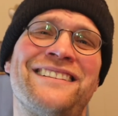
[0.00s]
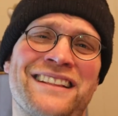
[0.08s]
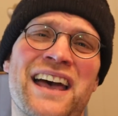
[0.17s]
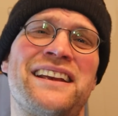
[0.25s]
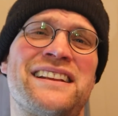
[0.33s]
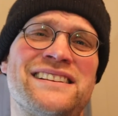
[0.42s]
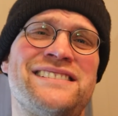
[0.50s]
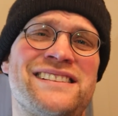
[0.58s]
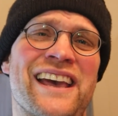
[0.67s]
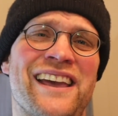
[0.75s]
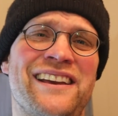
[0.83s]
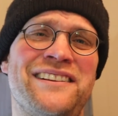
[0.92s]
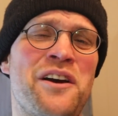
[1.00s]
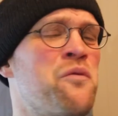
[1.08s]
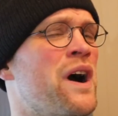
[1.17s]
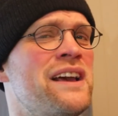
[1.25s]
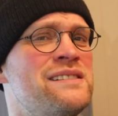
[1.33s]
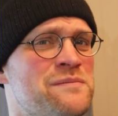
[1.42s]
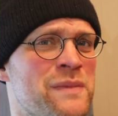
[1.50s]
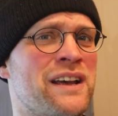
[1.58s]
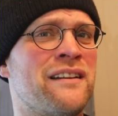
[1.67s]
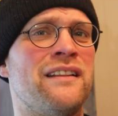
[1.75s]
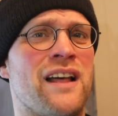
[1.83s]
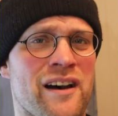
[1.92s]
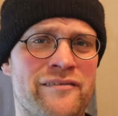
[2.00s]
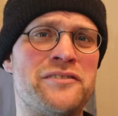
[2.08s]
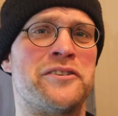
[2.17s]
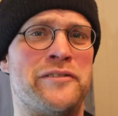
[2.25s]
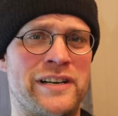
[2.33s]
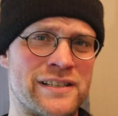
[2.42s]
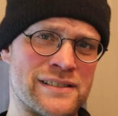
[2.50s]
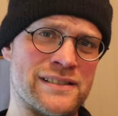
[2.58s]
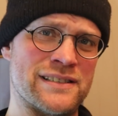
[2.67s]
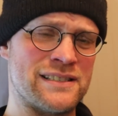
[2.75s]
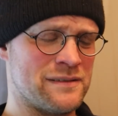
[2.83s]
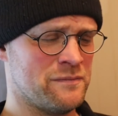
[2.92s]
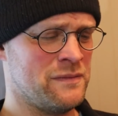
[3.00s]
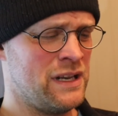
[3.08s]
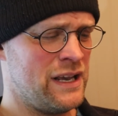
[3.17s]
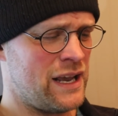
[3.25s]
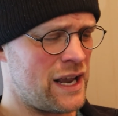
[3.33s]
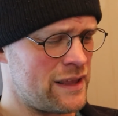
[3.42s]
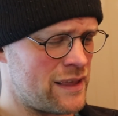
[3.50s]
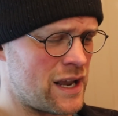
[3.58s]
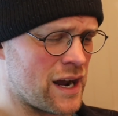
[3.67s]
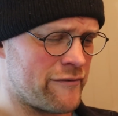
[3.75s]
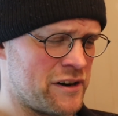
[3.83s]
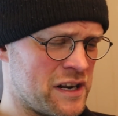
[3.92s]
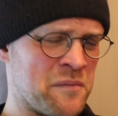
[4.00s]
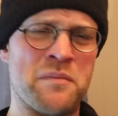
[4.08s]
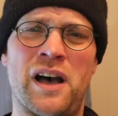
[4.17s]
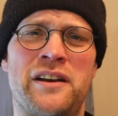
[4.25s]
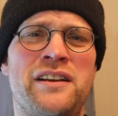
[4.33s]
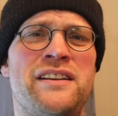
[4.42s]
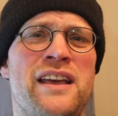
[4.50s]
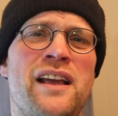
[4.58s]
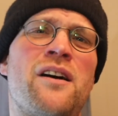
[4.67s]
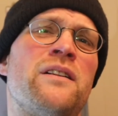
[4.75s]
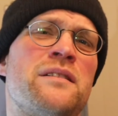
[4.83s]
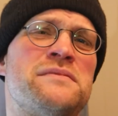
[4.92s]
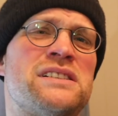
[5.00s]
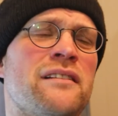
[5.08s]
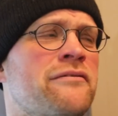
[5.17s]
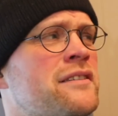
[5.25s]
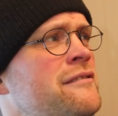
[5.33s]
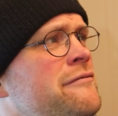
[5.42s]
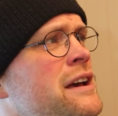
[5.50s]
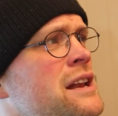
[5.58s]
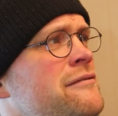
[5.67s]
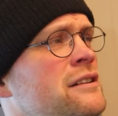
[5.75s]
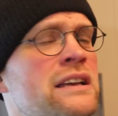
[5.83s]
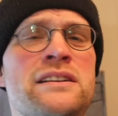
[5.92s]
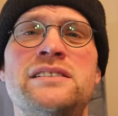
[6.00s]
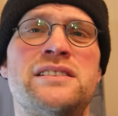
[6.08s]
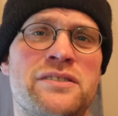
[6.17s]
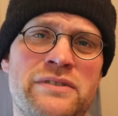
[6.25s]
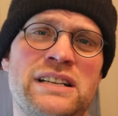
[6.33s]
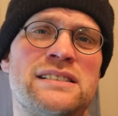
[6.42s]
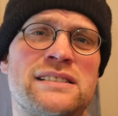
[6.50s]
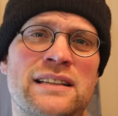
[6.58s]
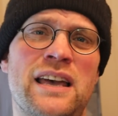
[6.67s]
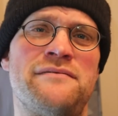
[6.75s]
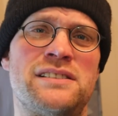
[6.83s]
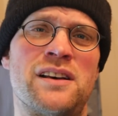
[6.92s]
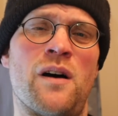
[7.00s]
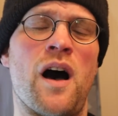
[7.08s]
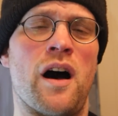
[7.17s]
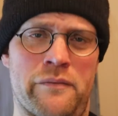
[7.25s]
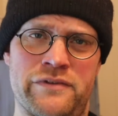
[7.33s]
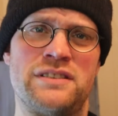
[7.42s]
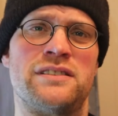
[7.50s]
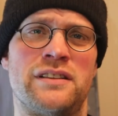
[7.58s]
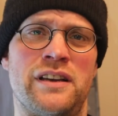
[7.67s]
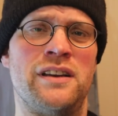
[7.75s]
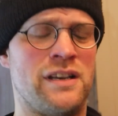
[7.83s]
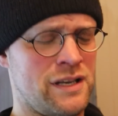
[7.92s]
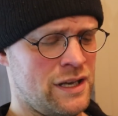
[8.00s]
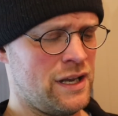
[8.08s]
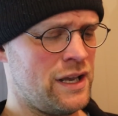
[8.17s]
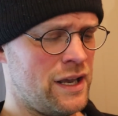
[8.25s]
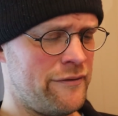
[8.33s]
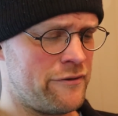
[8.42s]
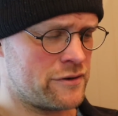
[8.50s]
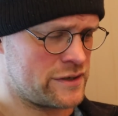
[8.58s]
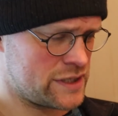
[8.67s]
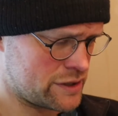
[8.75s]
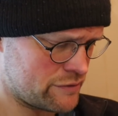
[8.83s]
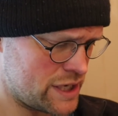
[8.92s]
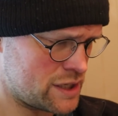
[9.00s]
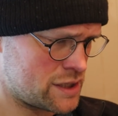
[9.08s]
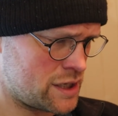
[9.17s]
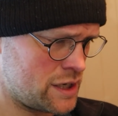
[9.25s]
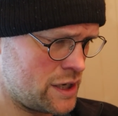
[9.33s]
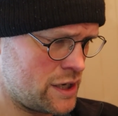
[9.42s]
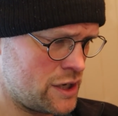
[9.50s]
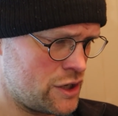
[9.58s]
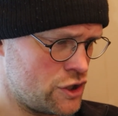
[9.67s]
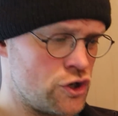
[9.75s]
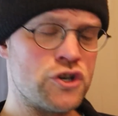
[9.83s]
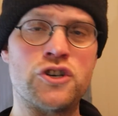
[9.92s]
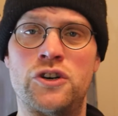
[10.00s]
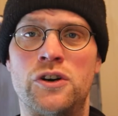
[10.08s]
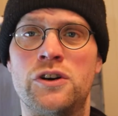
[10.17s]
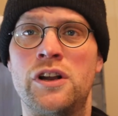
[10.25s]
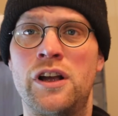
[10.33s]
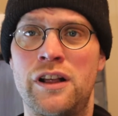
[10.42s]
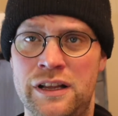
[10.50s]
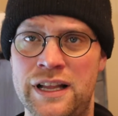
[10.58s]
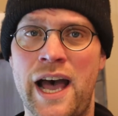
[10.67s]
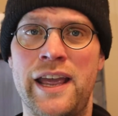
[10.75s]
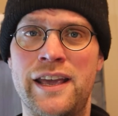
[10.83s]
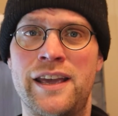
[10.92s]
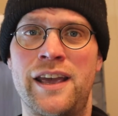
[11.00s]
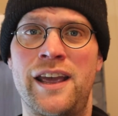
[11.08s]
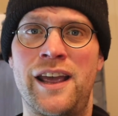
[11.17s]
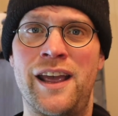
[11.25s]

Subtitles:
like they say, the wise men love criticism, and the governing body, they call themselves the faithful and discreet slaves. So obviously, if you're discreet, you should like